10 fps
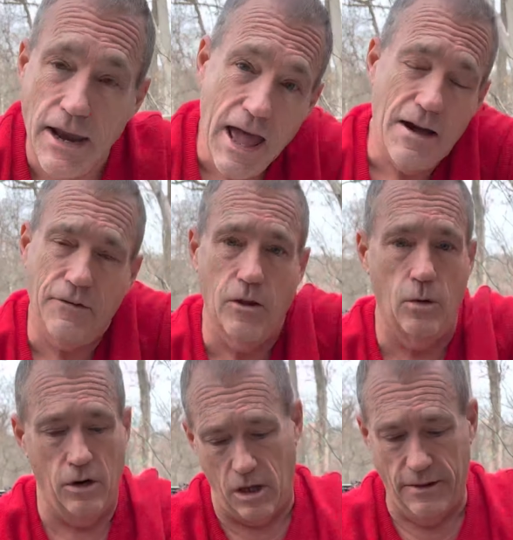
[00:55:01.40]
half of the
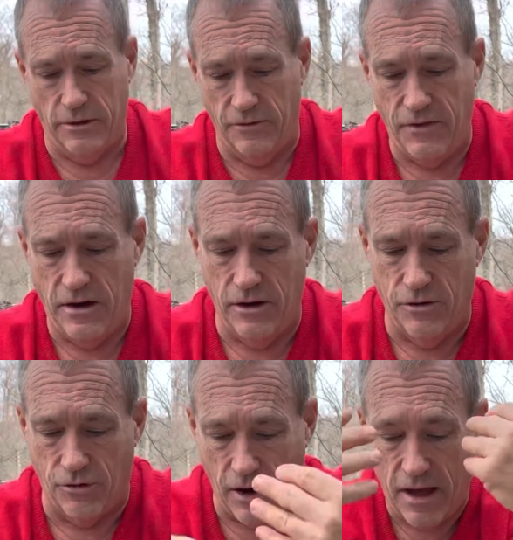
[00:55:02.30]
world coming to defend
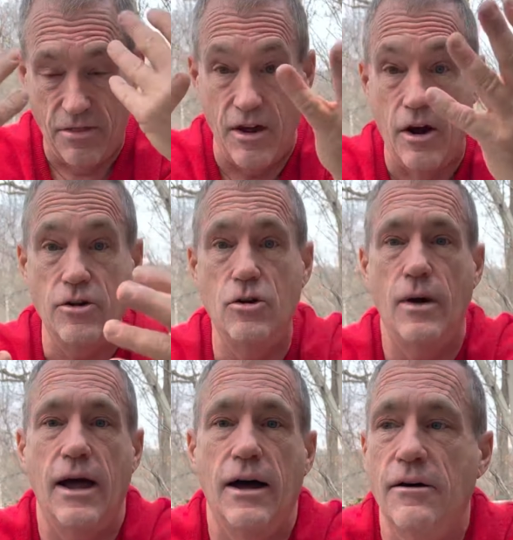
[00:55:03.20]
Israel. And there you
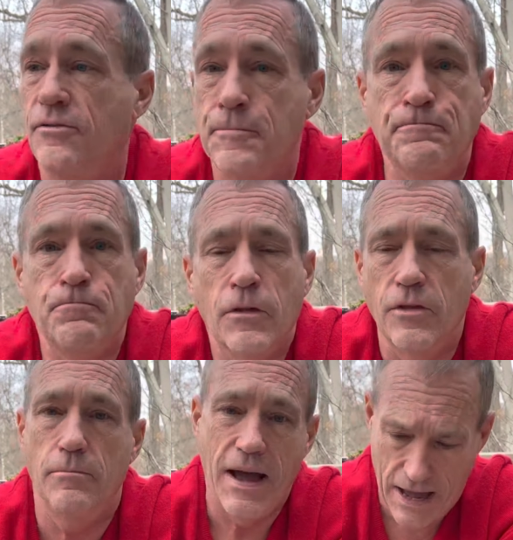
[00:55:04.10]
have
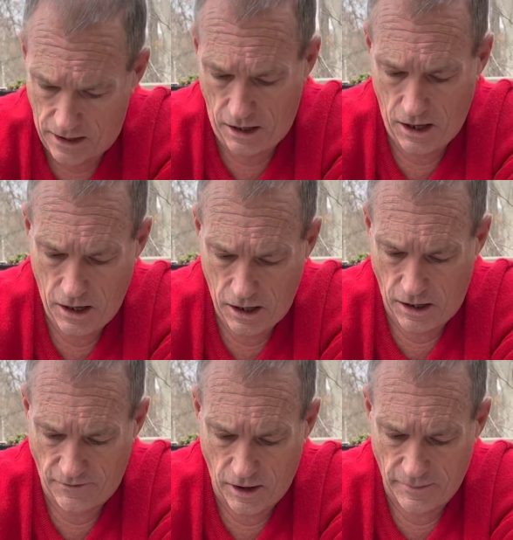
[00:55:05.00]
the battle
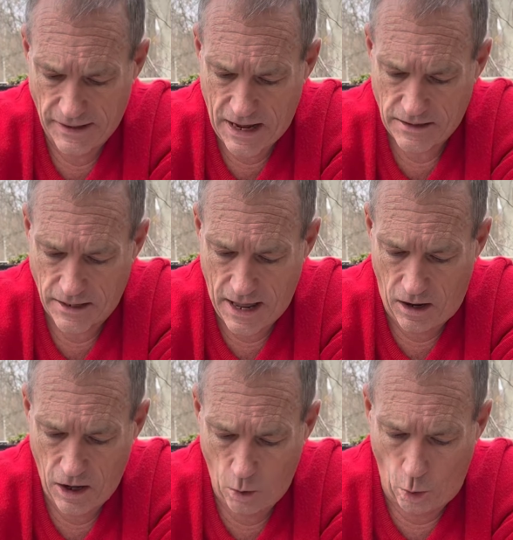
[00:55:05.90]
of Armageddon. Now,
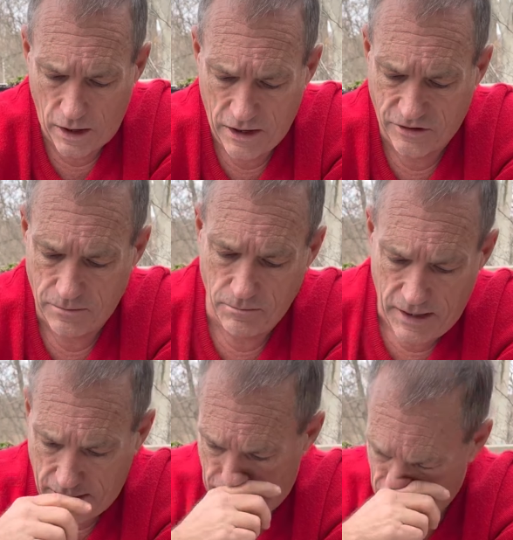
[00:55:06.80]
what does it
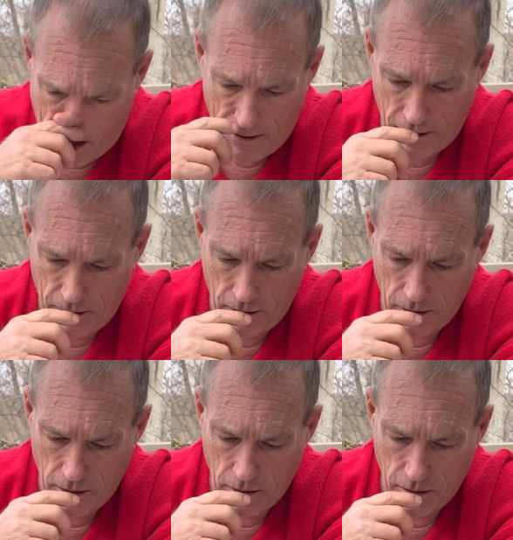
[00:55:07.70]
mean,
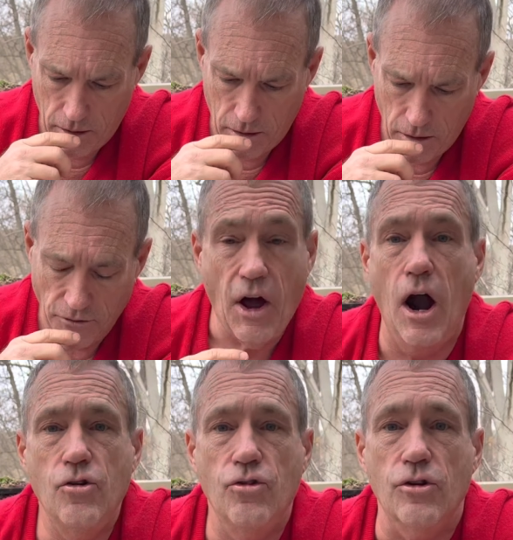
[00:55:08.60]

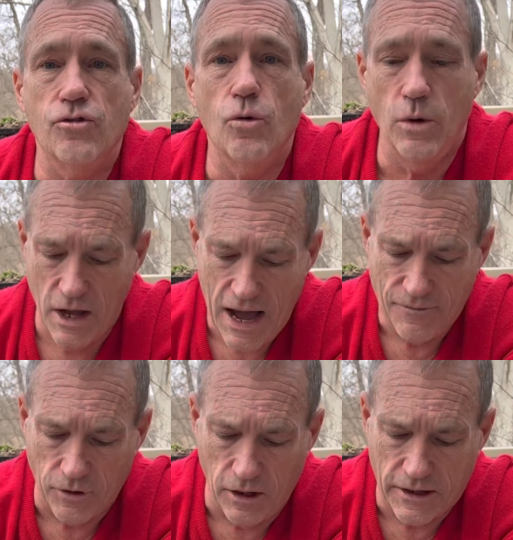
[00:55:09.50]
Tarshish? Well, you
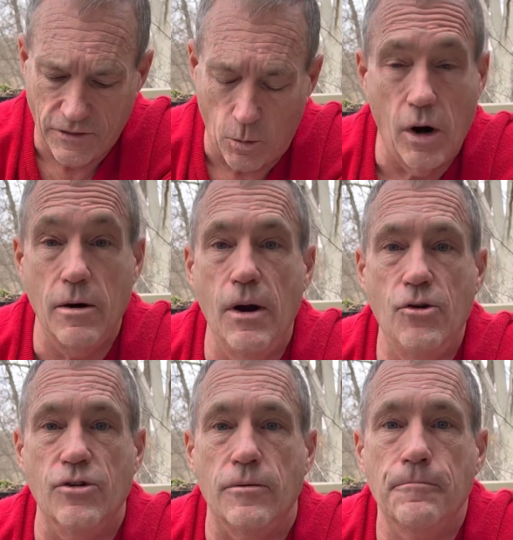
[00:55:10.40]
have to look at the word
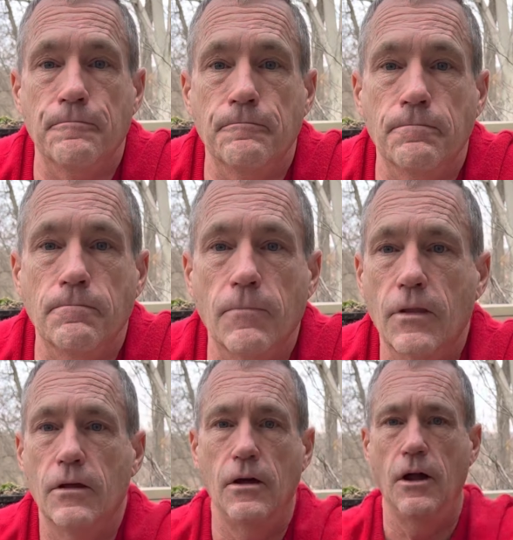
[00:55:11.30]
merchant.
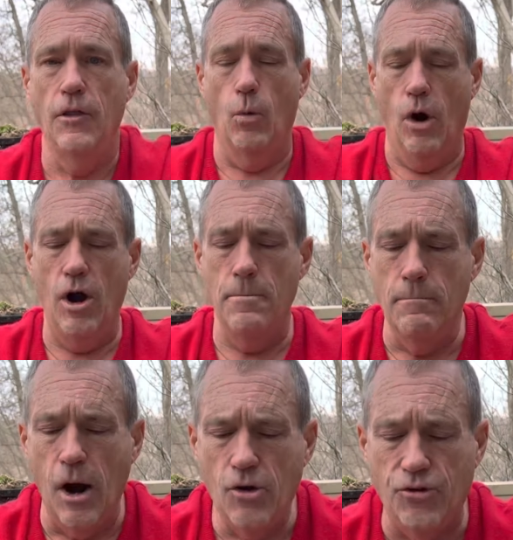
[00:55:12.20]
The word
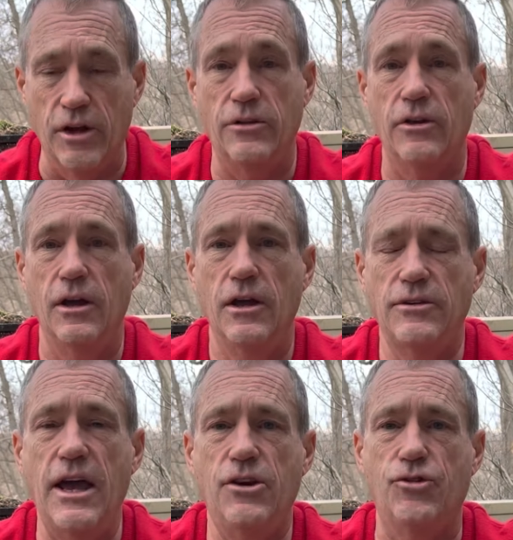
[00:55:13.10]
merchant
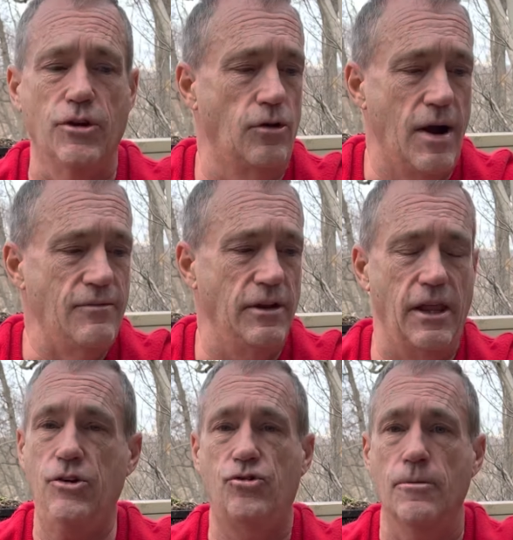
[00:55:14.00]
takes you to
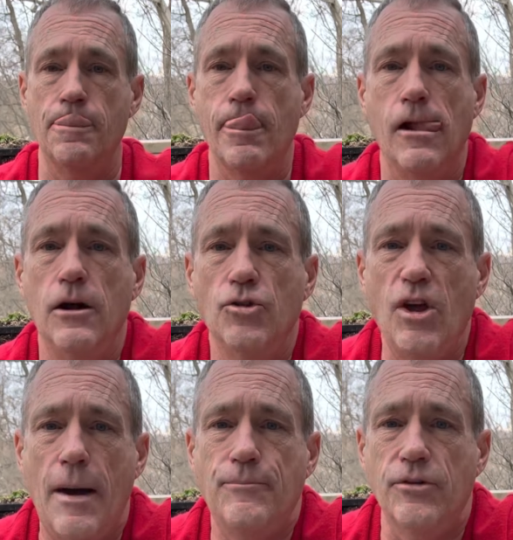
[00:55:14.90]
Revelation chapter